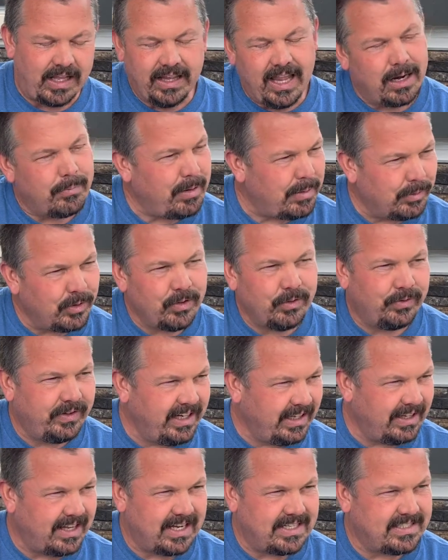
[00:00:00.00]
lot of people don't
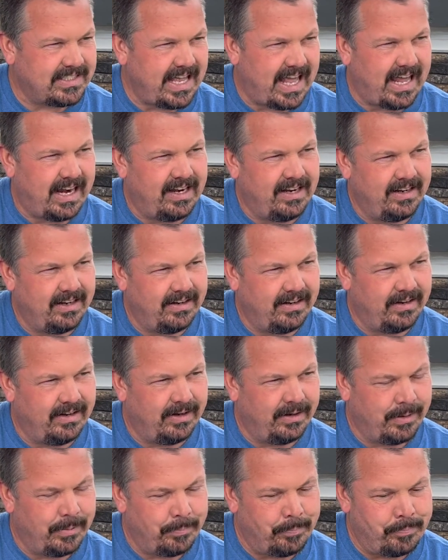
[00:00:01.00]
realize that.
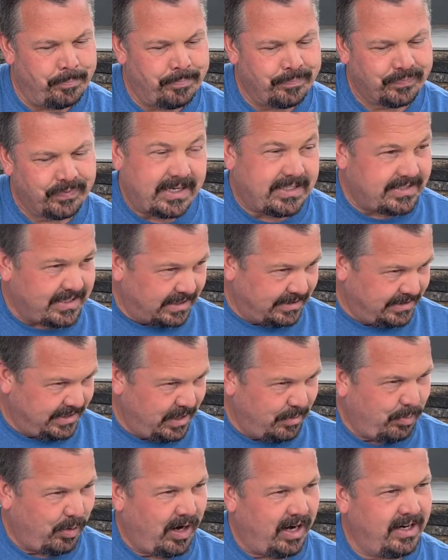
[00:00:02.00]
My son's an
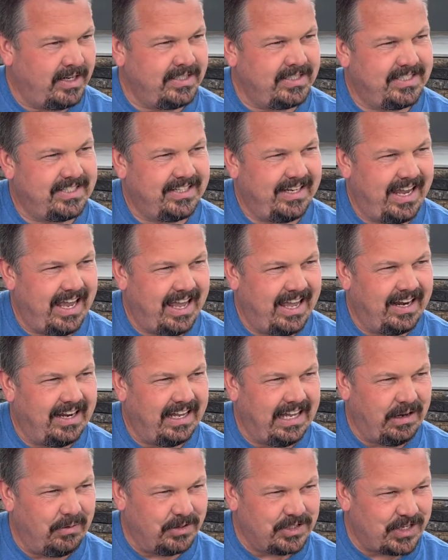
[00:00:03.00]
apprentice, and
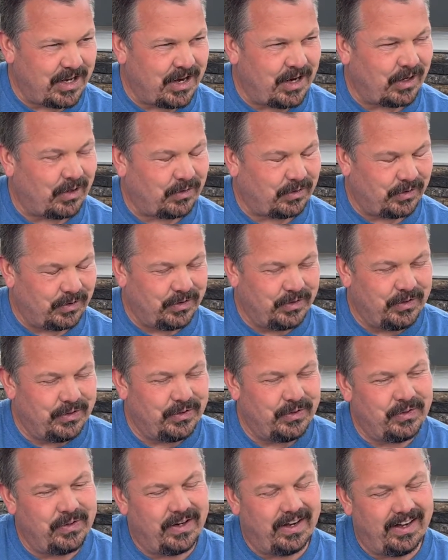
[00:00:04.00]
he was on a
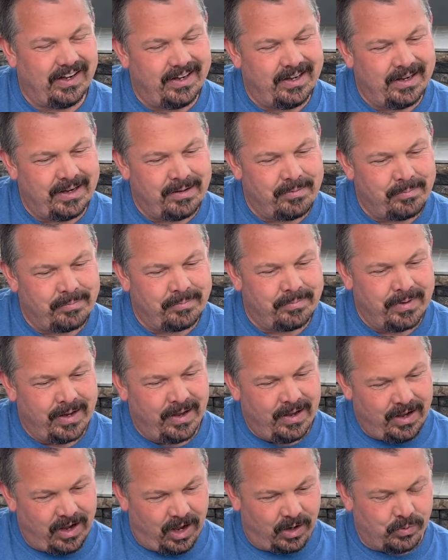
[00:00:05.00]
crew on
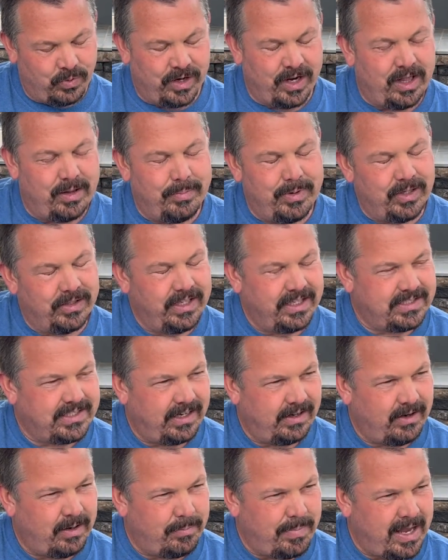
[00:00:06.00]
one of the buildings
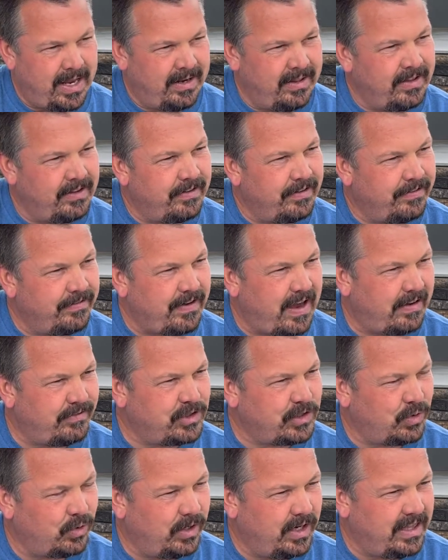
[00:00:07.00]
here in Bend, the
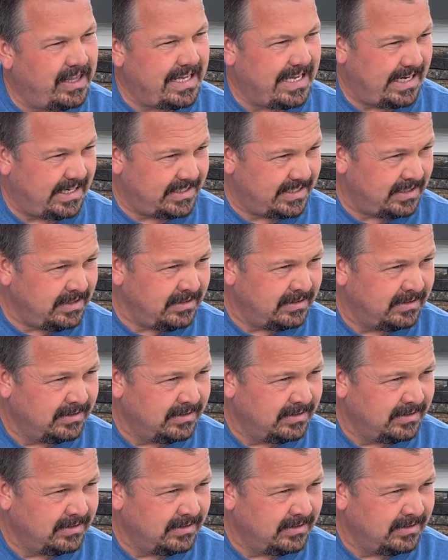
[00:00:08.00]
5-story, the Hickson.